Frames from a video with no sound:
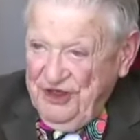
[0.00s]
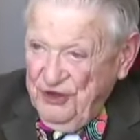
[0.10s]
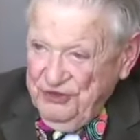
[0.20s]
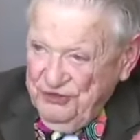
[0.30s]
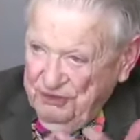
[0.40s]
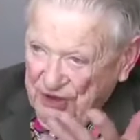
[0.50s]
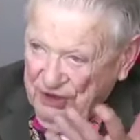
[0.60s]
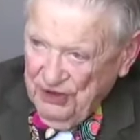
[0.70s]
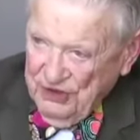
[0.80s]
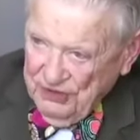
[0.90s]
you know, it was
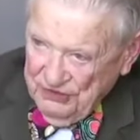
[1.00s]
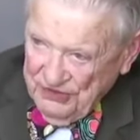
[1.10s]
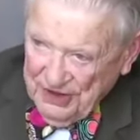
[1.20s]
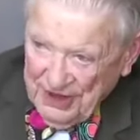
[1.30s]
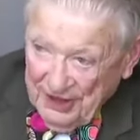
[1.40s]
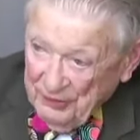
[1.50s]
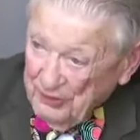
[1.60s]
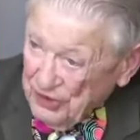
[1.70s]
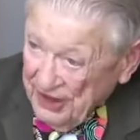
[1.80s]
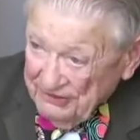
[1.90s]
below the
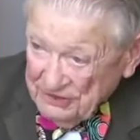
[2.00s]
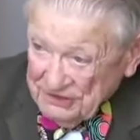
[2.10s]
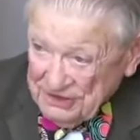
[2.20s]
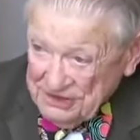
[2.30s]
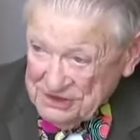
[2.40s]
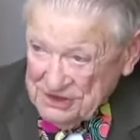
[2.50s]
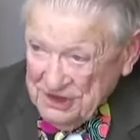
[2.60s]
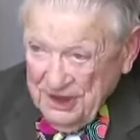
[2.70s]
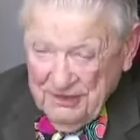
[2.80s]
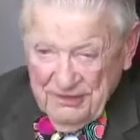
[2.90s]
allowable level.
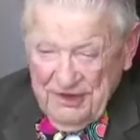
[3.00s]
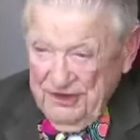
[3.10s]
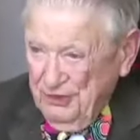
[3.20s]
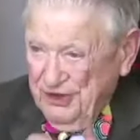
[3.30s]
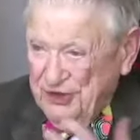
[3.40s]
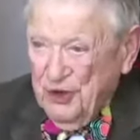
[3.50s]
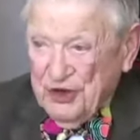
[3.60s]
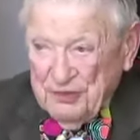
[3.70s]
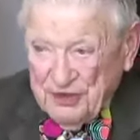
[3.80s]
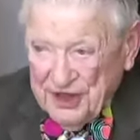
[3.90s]
Yes. And there were
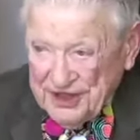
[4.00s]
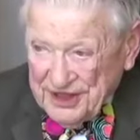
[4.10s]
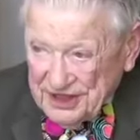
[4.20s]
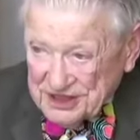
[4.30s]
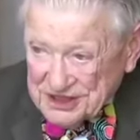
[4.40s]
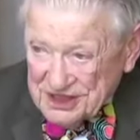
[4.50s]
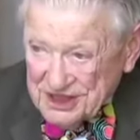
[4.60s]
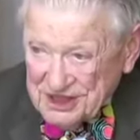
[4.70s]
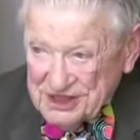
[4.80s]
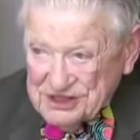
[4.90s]
no complaints.
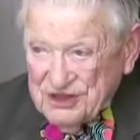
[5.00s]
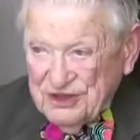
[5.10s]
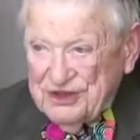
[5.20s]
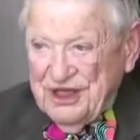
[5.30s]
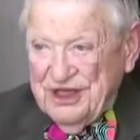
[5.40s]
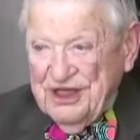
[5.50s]
So